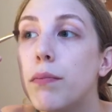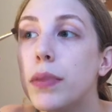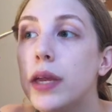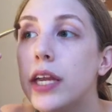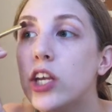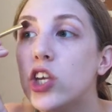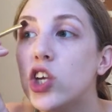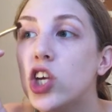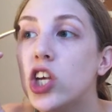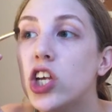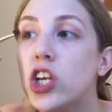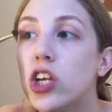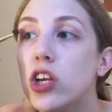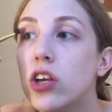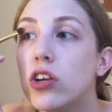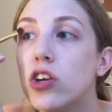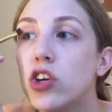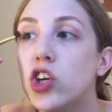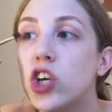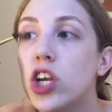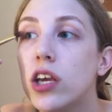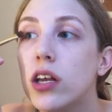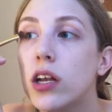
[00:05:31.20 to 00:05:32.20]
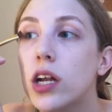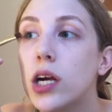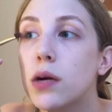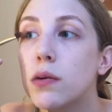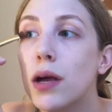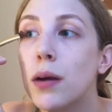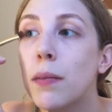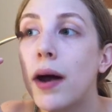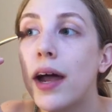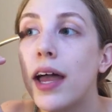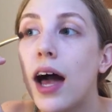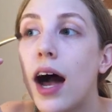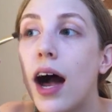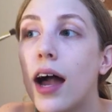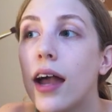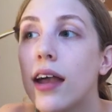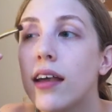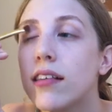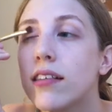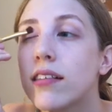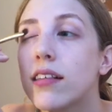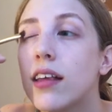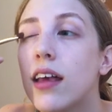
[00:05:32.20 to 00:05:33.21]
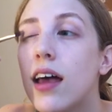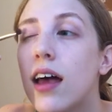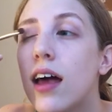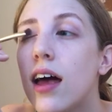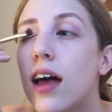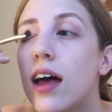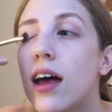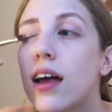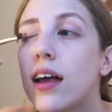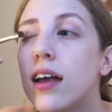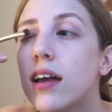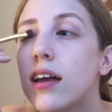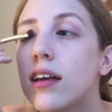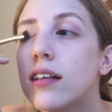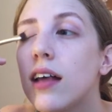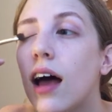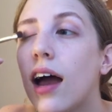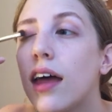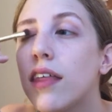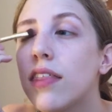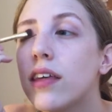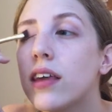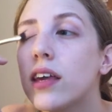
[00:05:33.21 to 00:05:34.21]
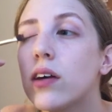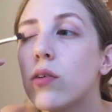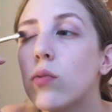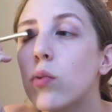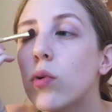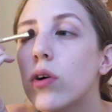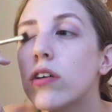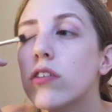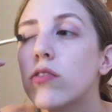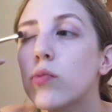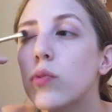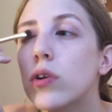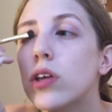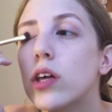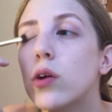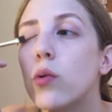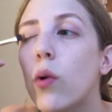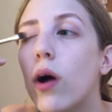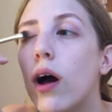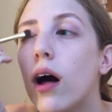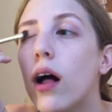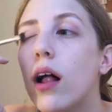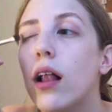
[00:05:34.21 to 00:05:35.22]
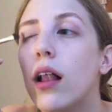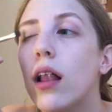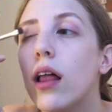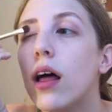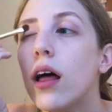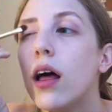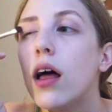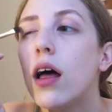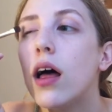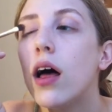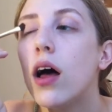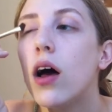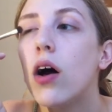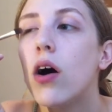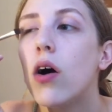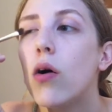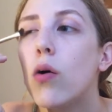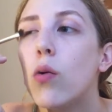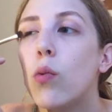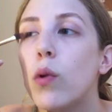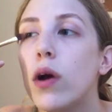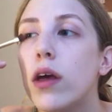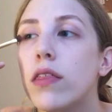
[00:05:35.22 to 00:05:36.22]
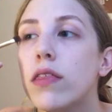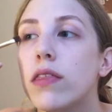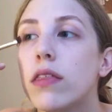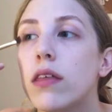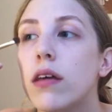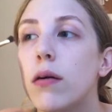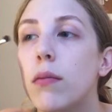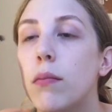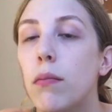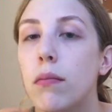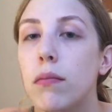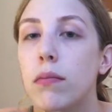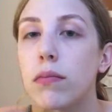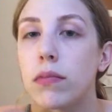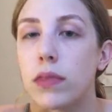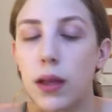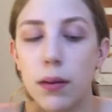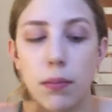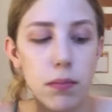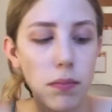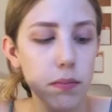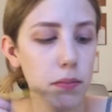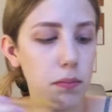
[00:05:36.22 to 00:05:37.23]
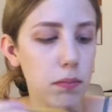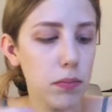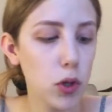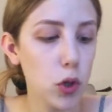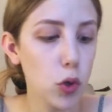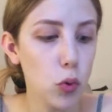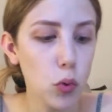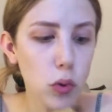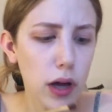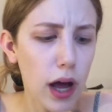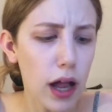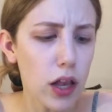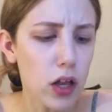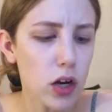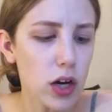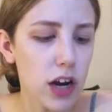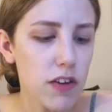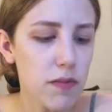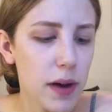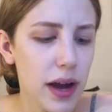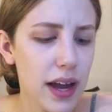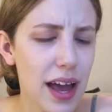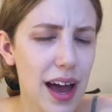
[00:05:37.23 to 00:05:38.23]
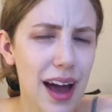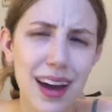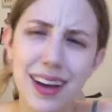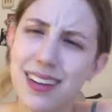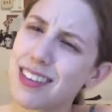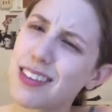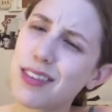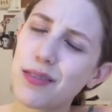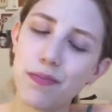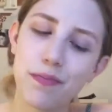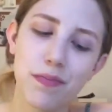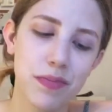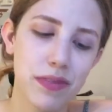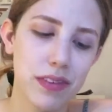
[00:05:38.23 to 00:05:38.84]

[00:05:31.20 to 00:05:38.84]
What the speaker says: peachy shit around my eyes because I think it works really well with the blue color of my eyes.